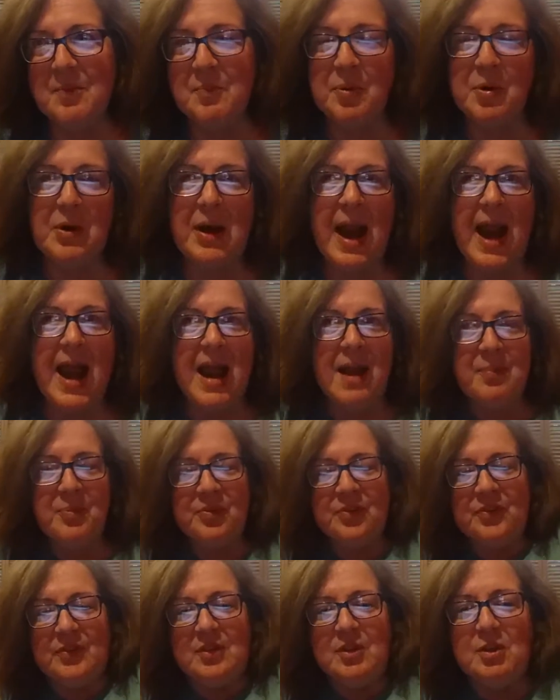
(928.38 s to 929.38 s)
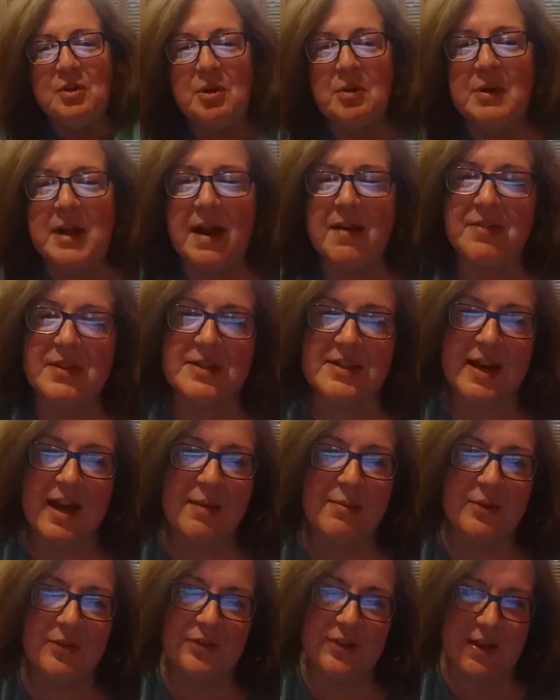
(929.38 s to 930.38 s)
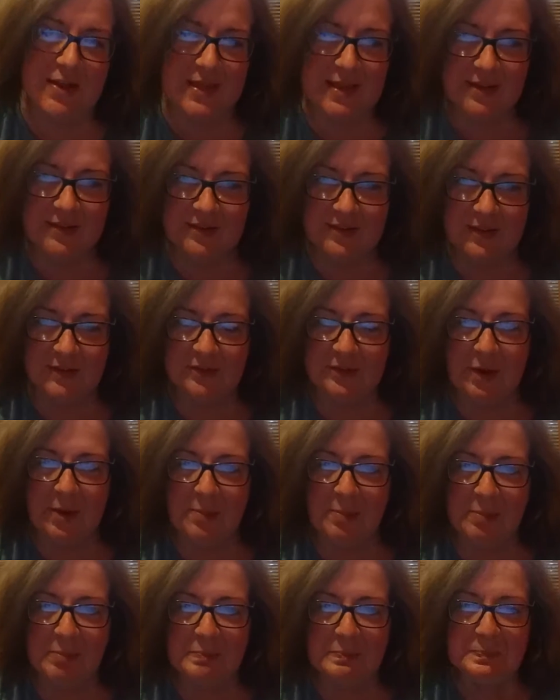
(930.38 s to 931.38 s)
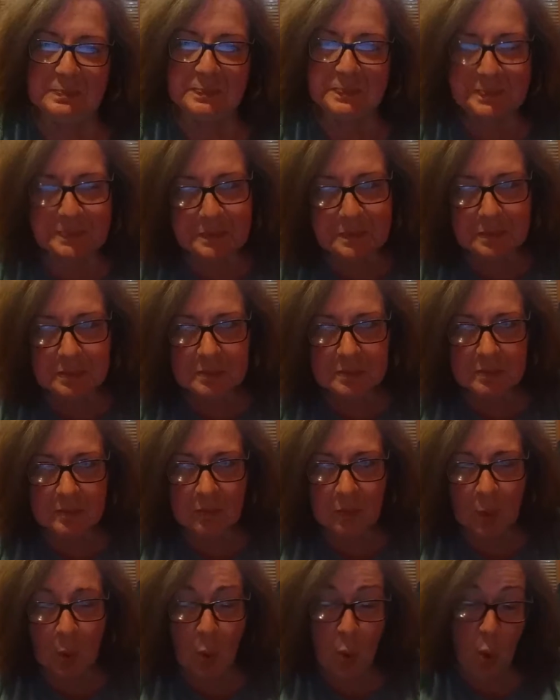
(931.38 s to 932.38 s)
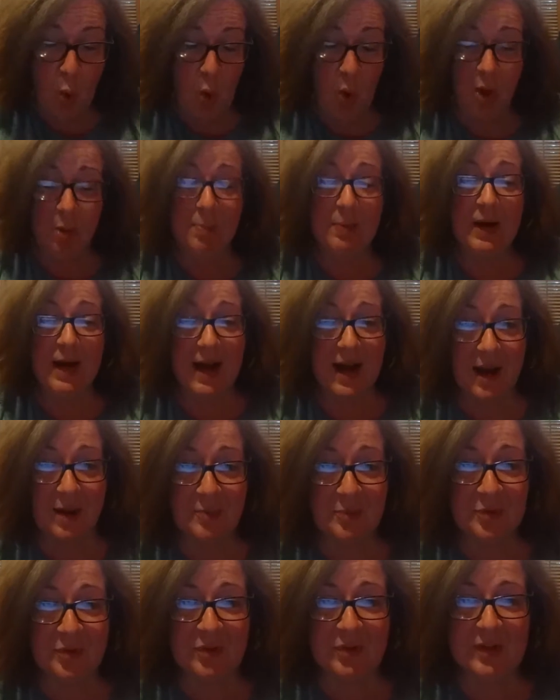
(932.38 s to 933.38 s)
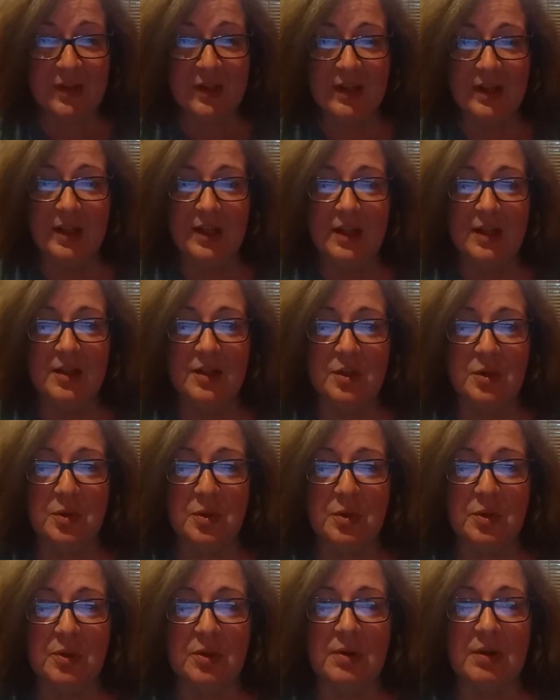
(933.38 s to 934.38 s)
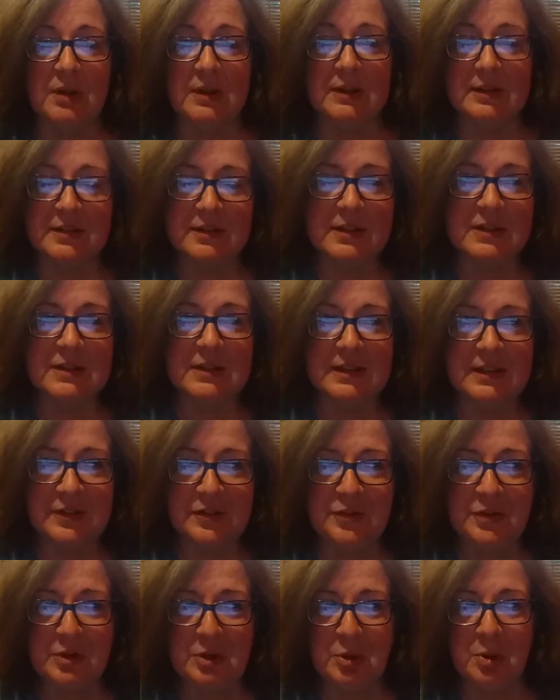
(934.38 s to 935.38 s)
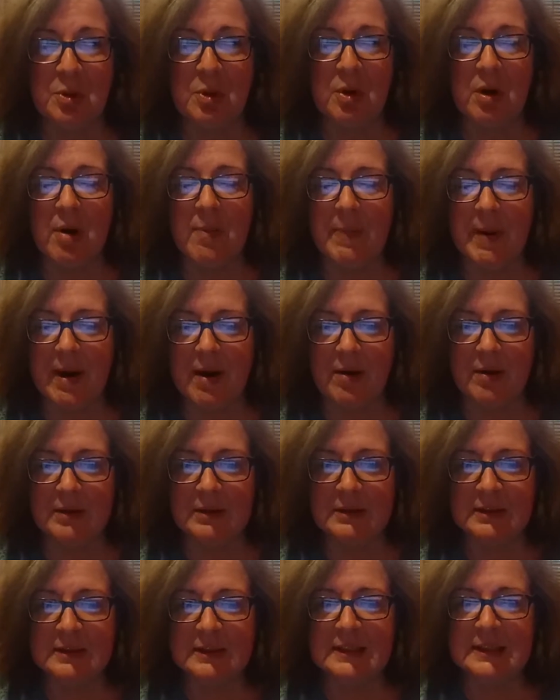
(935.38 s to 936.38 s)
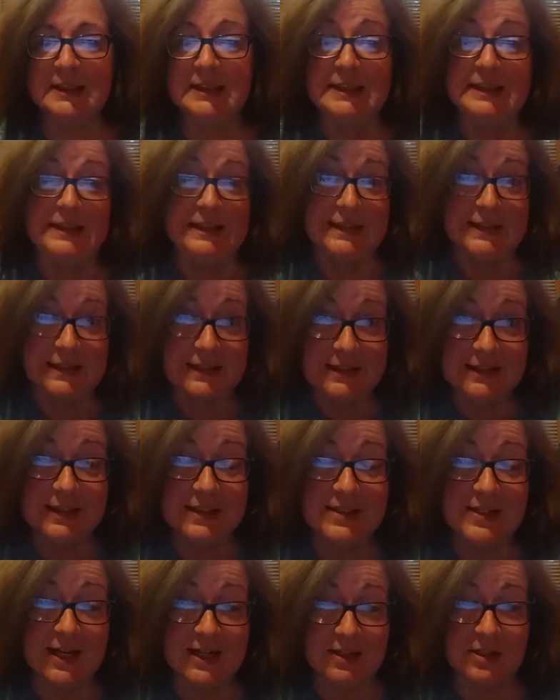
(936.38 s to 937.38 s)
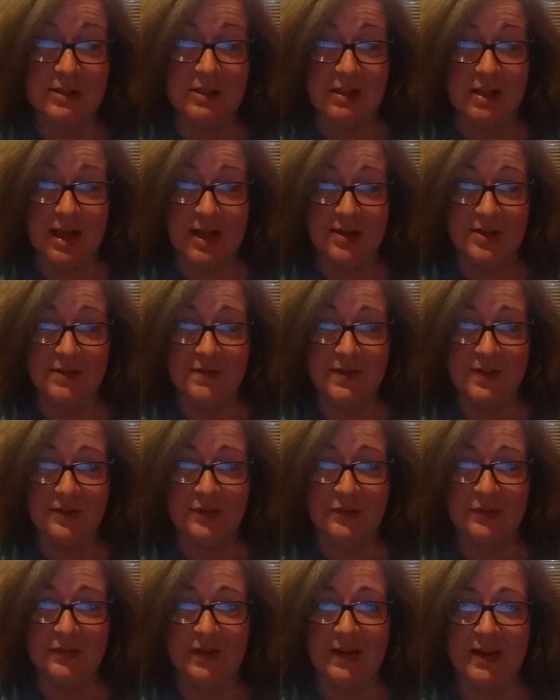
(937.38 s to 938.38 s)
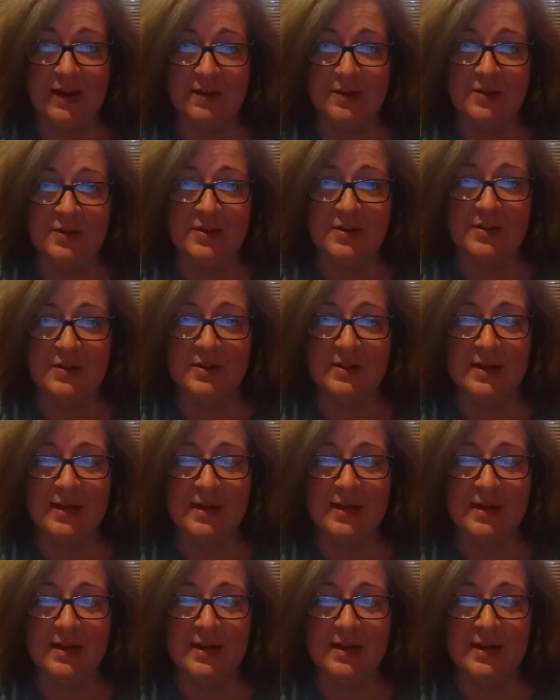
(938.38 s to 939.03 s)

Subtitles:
Perhaps you don't have the time to set these things up. Or perhaps you're a little insecure about the technical end of this and